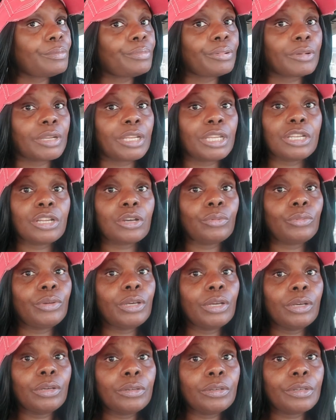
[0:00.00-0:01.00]
pretty darn
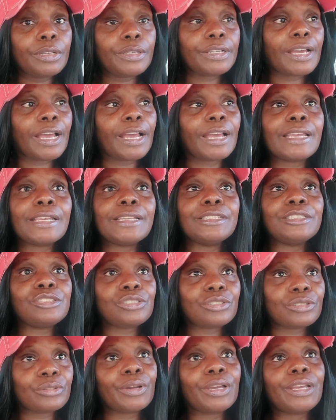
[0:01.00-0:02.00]
good. I
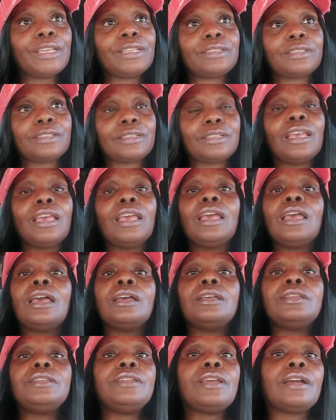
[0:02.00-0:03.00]
enjoyed it.
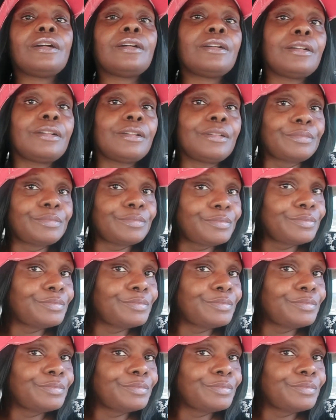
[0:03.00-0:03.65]
Y'all,